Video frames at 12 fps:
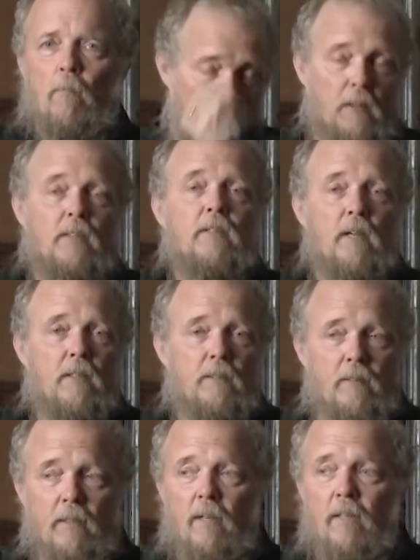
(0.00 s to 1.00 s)
Now that's not to
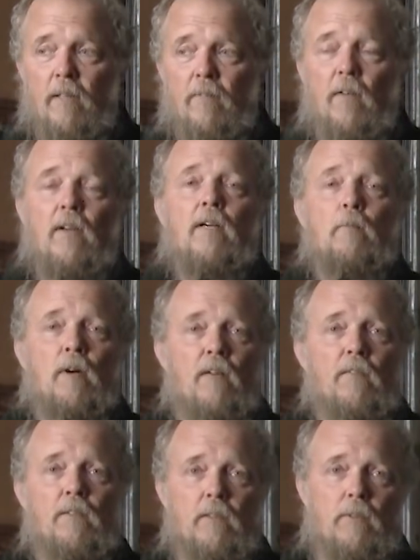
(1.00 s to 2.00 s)
say that if I come
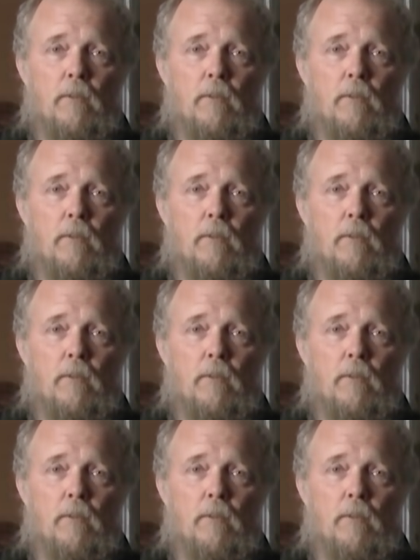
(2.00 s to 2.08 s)
off as a